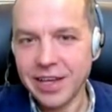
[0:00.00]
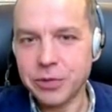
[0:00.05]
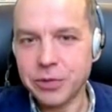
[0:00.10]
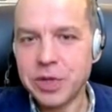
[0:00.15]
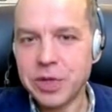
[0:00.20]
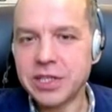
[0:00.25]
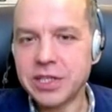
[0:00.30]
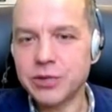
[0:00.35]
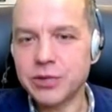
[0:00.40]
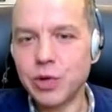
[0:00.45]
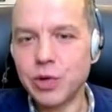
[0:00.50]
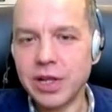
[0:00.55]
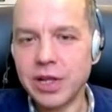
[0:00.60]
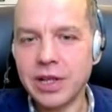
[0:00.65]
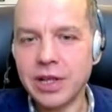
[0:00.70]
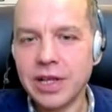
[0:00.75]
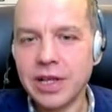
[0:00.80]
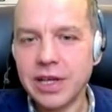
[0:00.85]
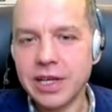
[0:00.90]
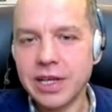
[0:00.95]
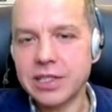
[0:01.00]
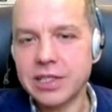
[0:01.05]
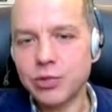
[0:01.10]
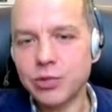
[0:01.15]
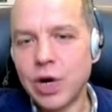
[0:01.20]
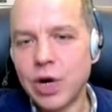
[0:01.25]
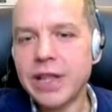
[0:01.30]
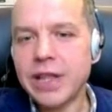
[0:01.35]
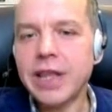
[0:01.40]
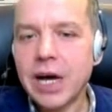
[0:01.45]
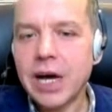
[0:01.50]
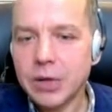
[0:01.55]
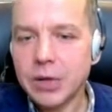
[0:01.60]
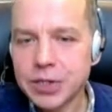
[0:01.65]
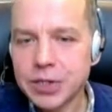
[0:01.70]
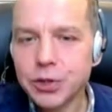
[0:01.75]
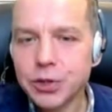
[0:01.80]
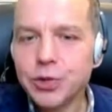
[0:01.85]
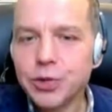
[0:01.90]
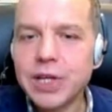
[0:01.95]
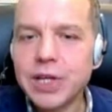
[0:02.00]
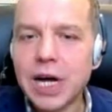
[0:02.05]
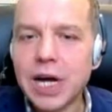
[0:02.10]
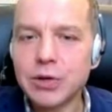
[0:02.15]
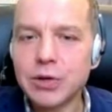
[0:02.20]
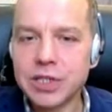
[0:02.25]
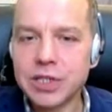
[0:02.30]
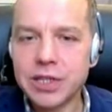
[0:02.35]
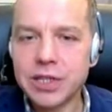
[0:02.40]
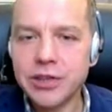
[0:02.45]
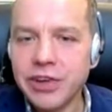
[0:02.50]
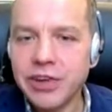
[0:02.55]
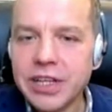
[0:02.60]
it means well it's 1000 2000